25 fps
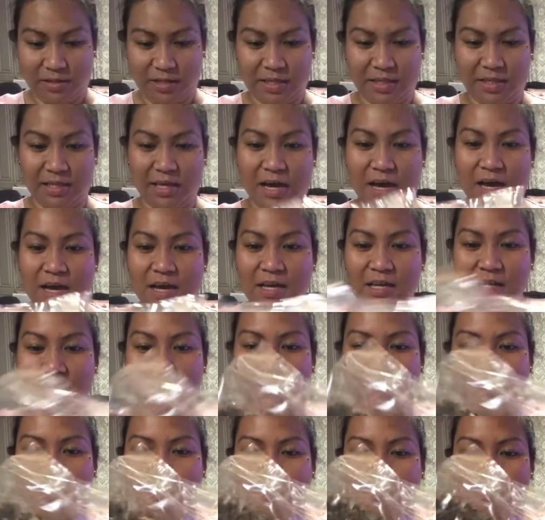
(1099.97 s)
at that.
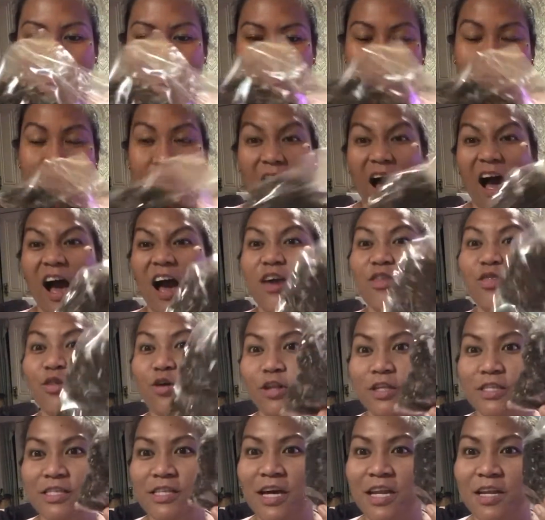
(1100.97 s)
I
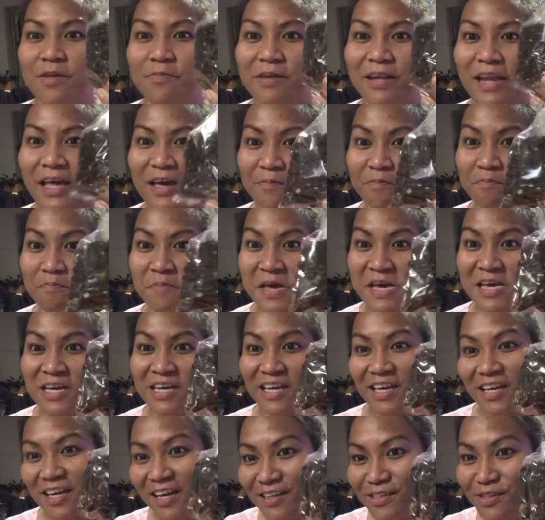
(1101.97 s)
thought it's gonna be like
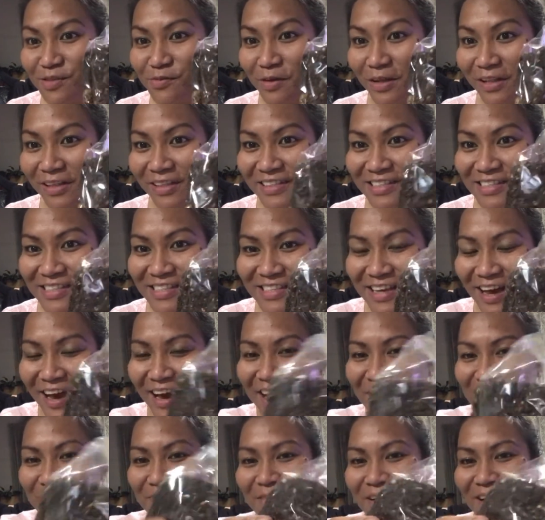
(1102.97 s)
pinky as well
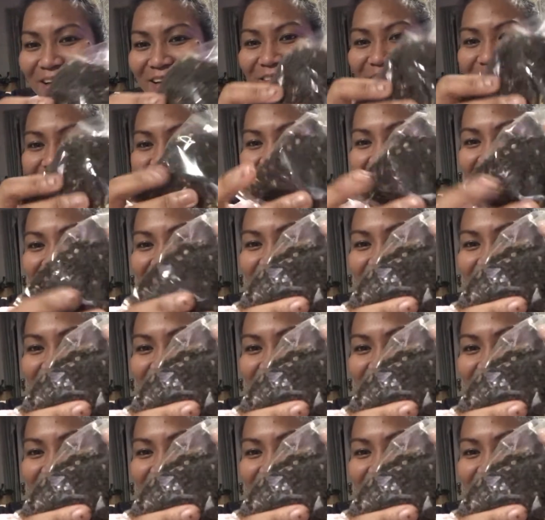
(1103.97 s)
inside, but look at the